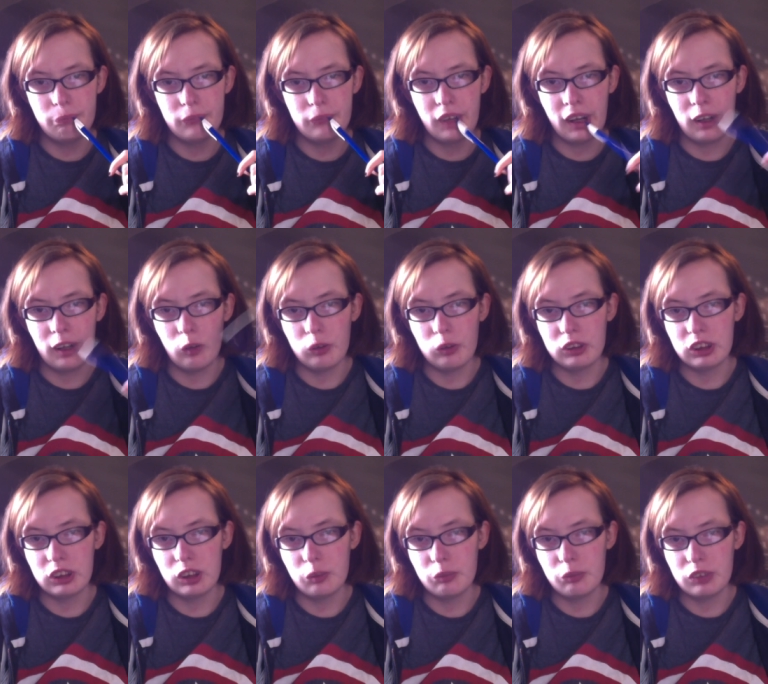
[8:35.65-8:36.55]
they all
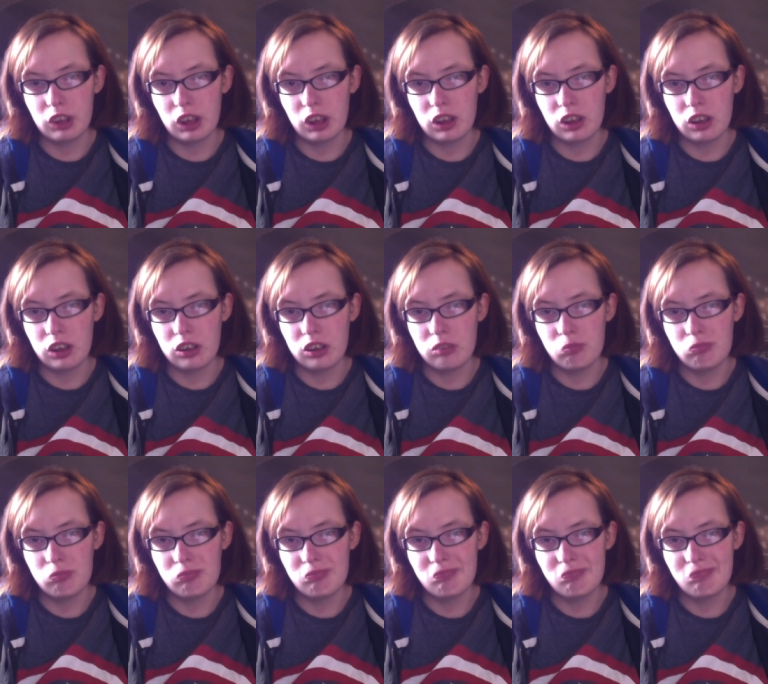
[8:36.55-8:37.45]
seem to
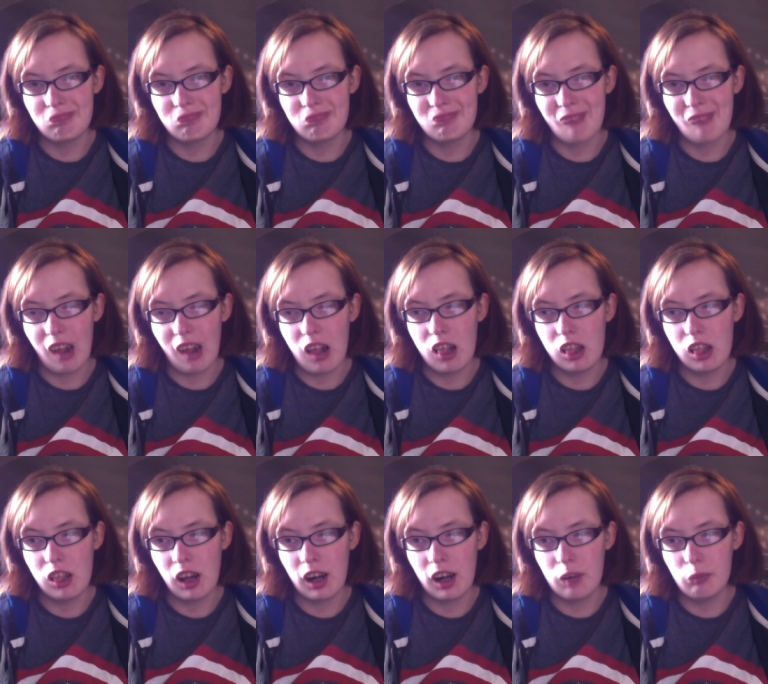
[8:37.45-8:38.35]

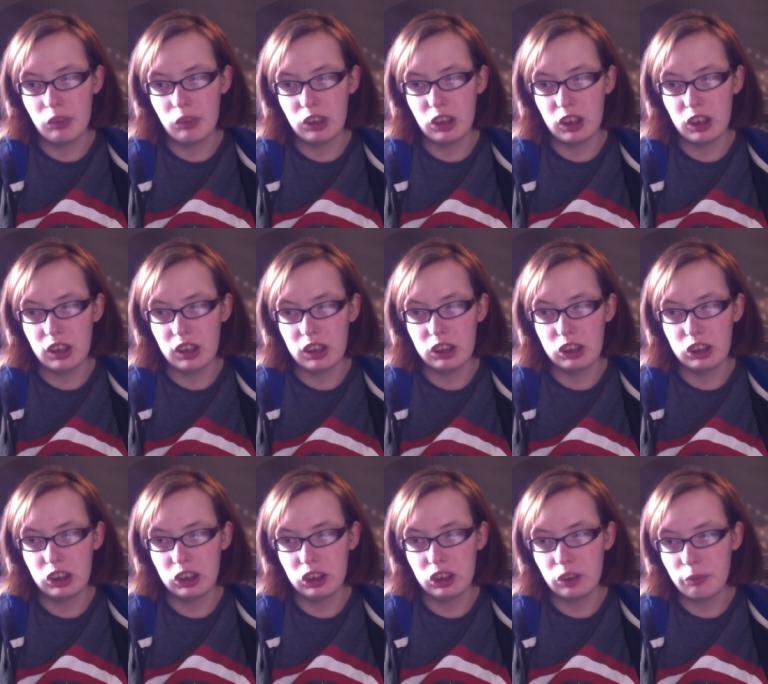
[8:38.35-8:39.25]
like me doing these
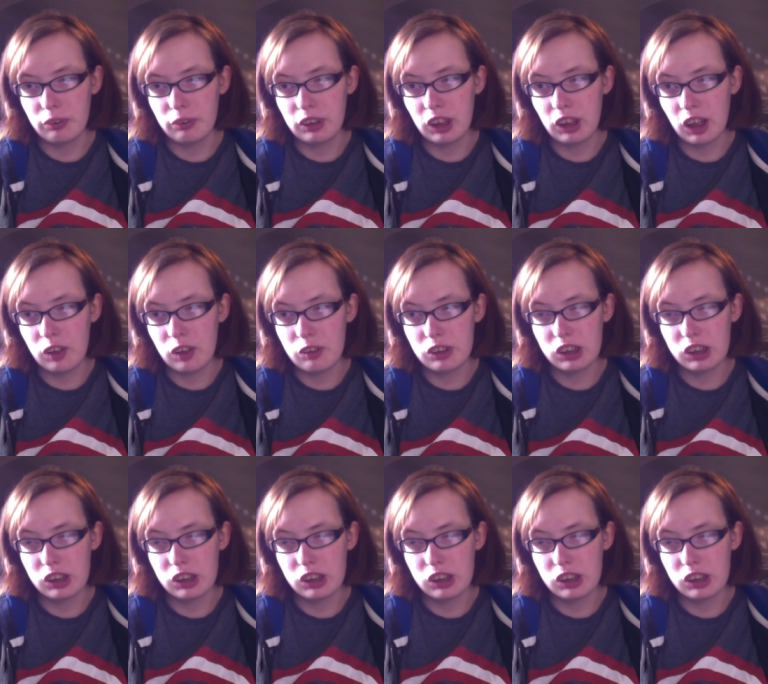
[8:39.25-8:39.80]
YouTube videos.